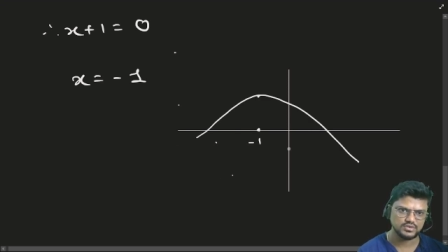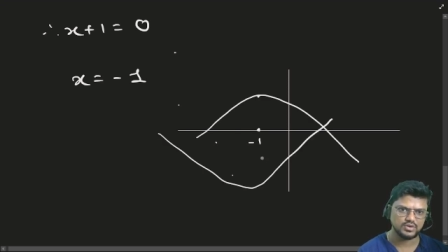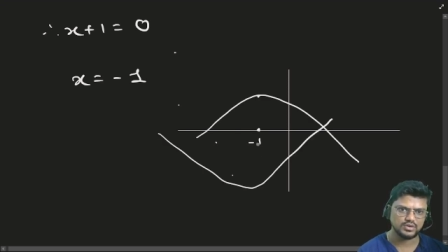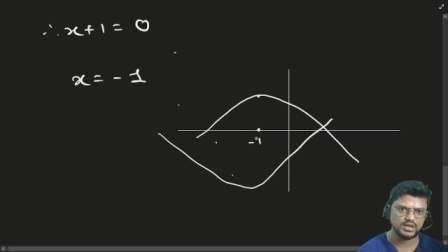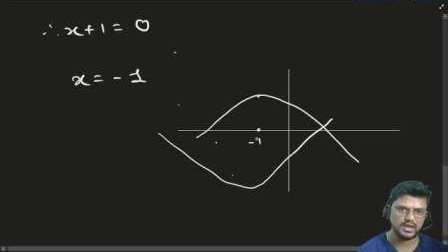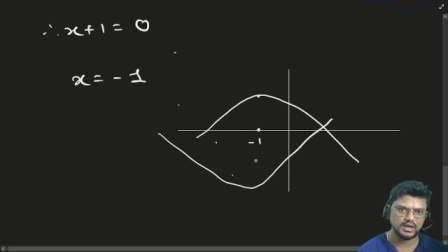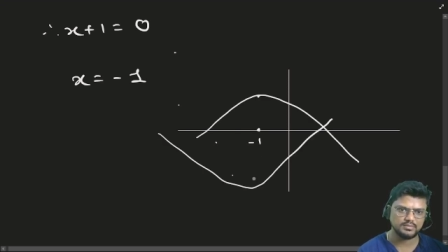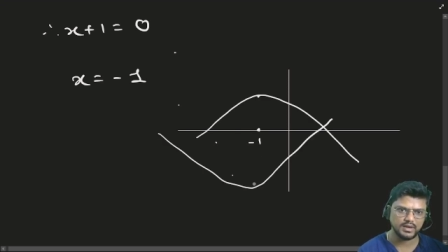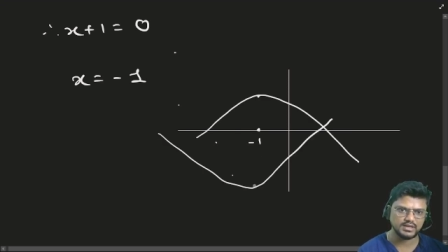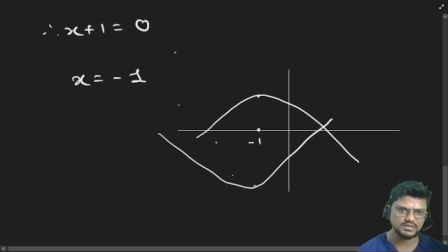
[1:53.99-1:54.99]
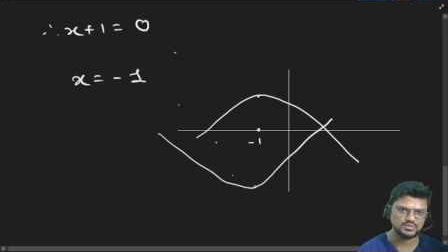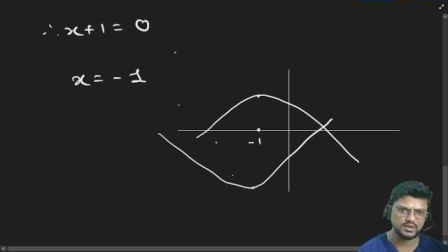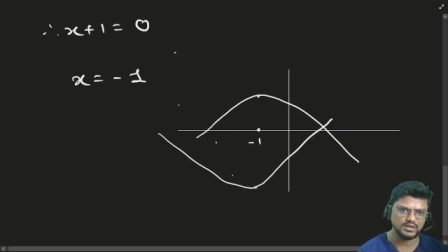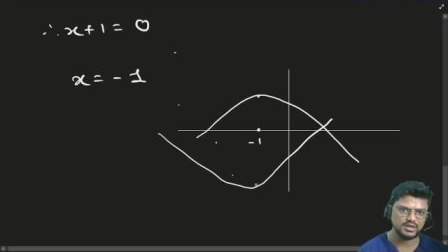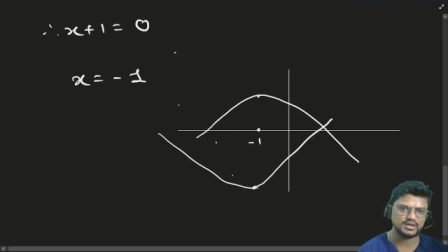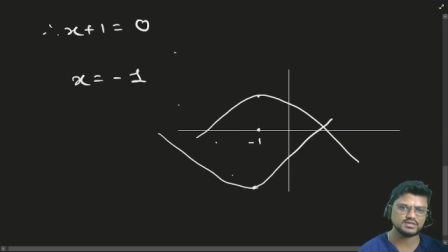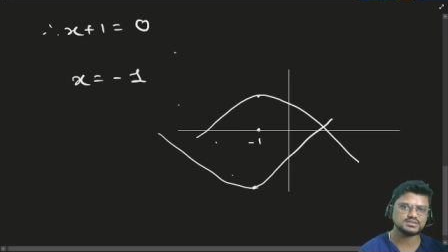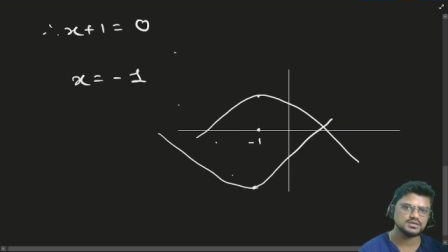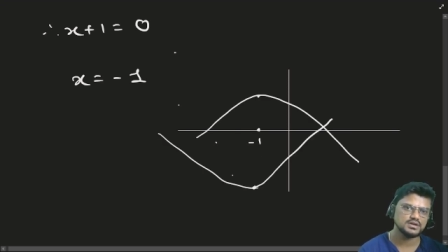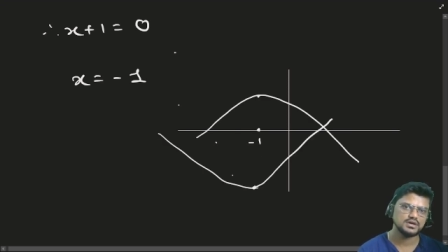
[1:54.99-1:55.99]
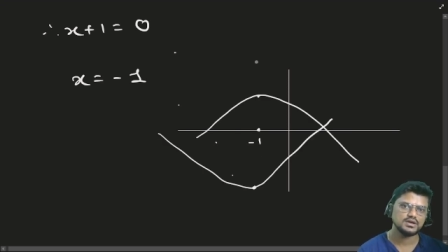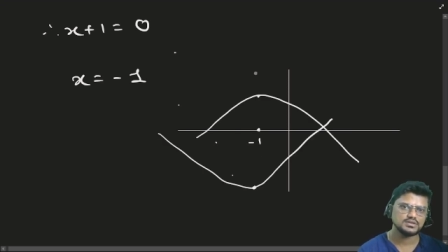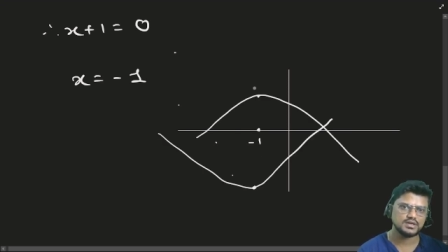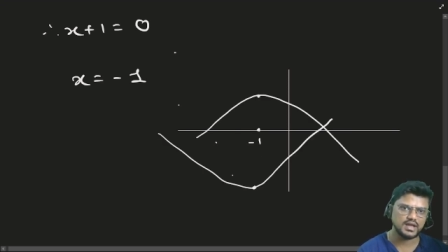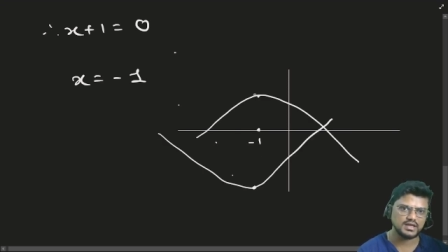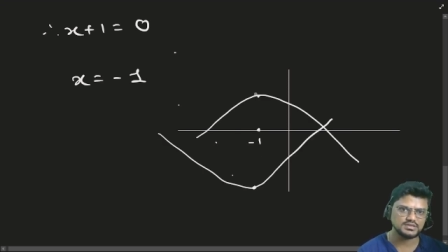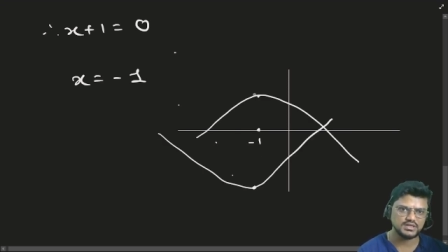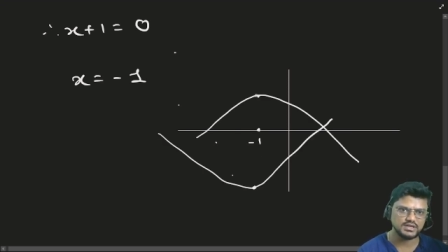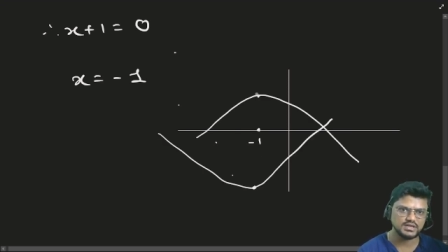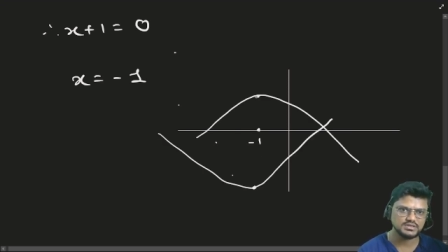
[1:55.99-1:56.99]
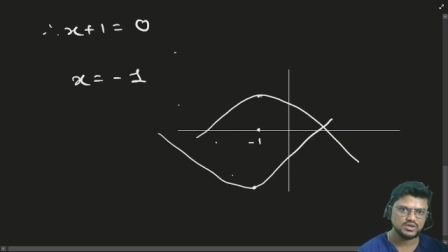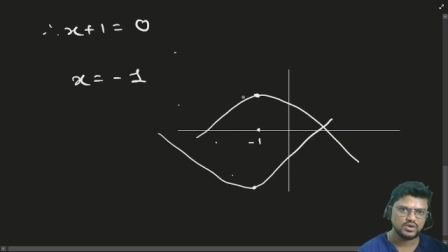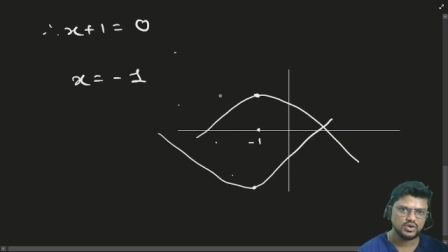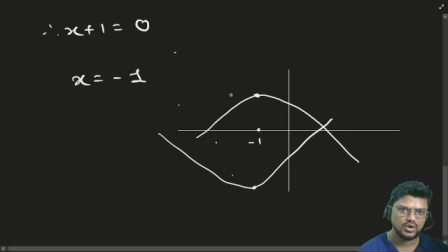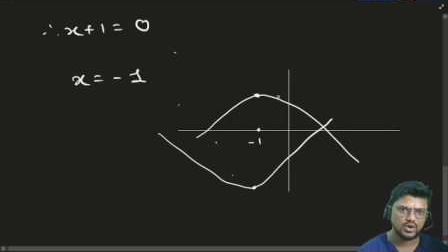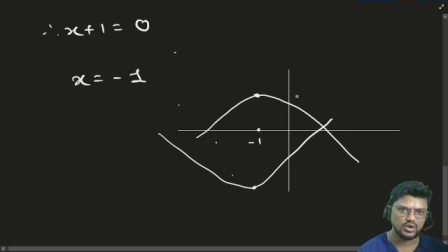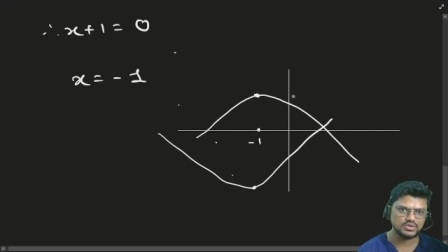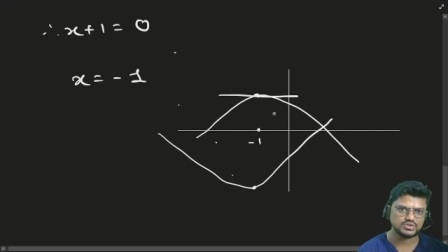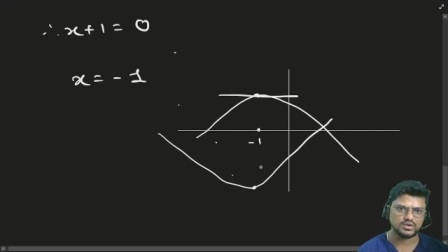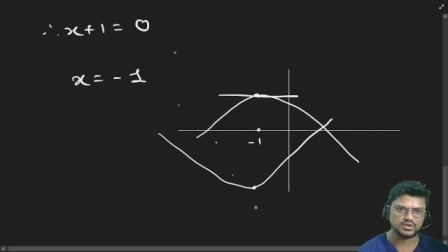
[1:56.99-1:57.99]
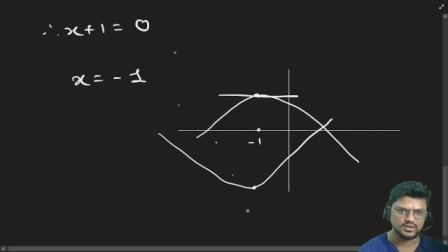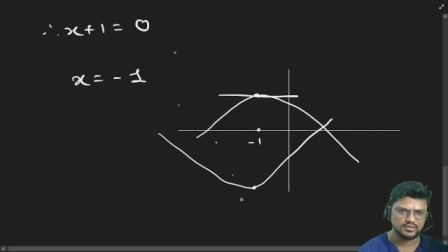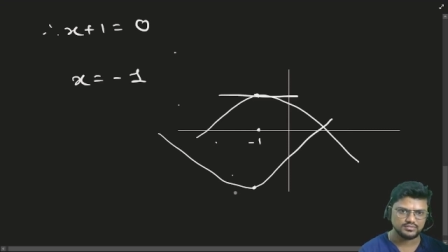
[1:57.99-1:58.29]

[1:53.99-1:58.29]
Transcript: Okay, at minus 1, the tangent is horizontal.